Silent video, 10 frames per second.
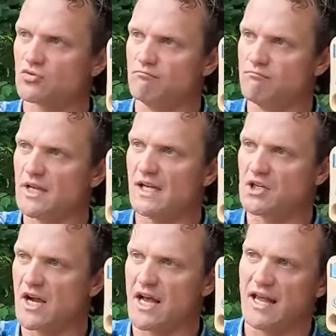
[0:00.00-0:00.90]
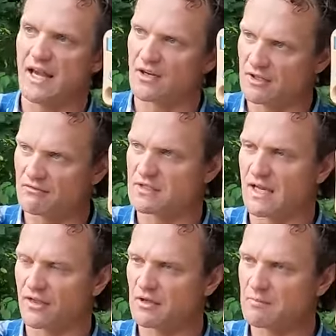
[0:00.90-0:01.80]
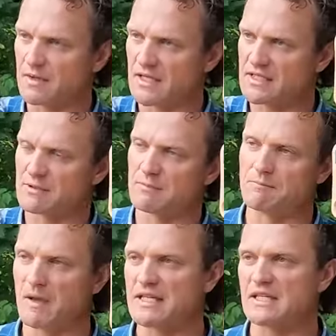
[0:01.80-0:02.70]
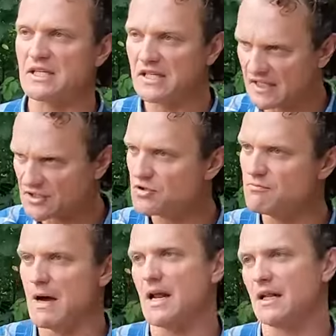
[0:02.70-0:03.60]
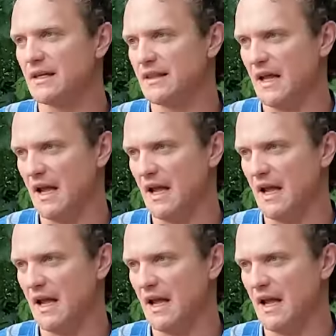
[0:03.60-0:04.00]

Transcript: mini trad anchor that was like 3 pieces, but basically you need 2 monolith